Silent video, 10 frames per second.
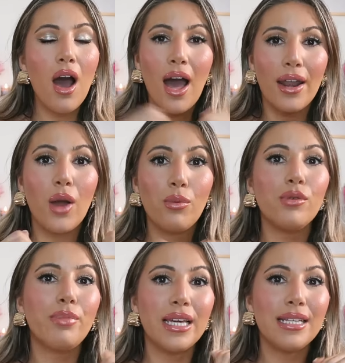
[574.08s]
and I
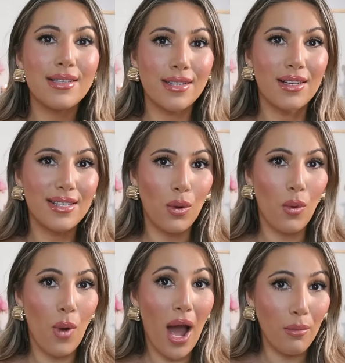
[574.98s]
will be discussing
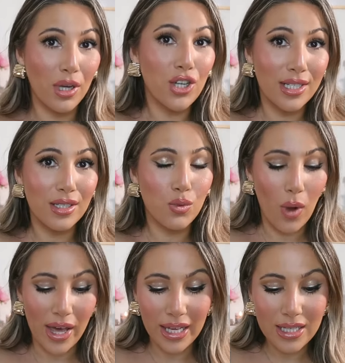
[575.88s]
how much I did
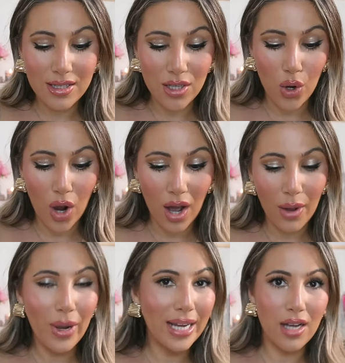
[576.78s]
weigh. So
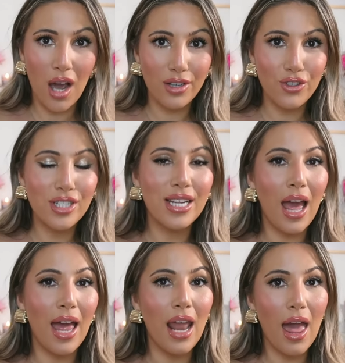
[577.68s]
I weighed
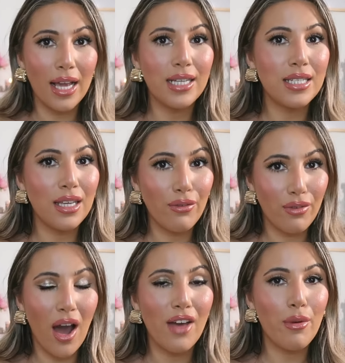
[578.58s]

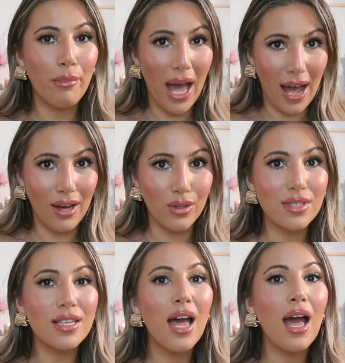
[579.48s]
185
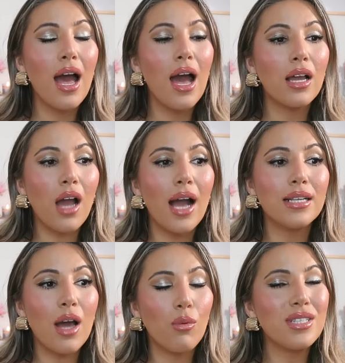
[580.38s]
pounds.
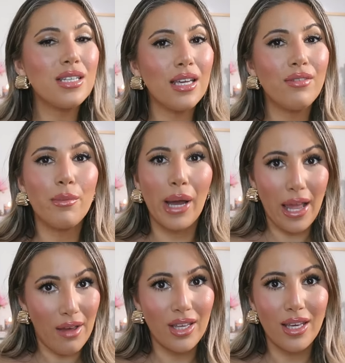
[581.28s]
Guys, that wasn't even my
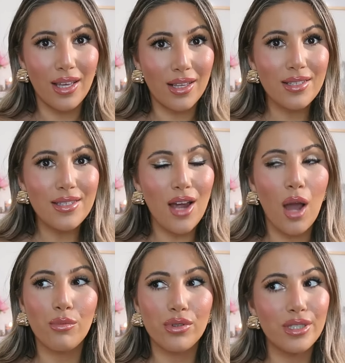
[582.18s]
heaviest.
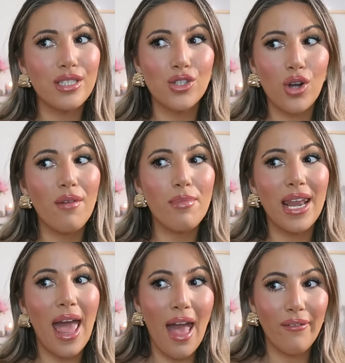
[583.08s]
I'm pretty sure I've
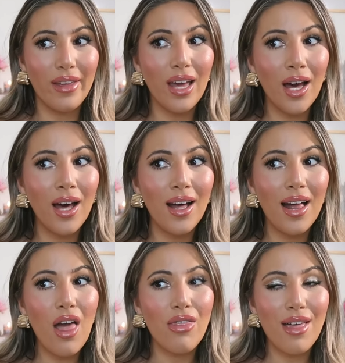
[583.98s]
been heavier
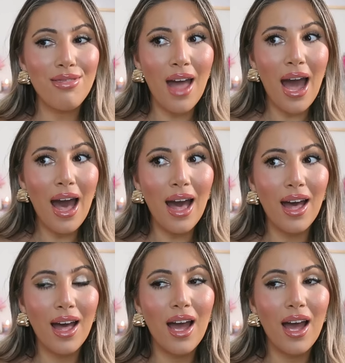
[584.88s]
than that,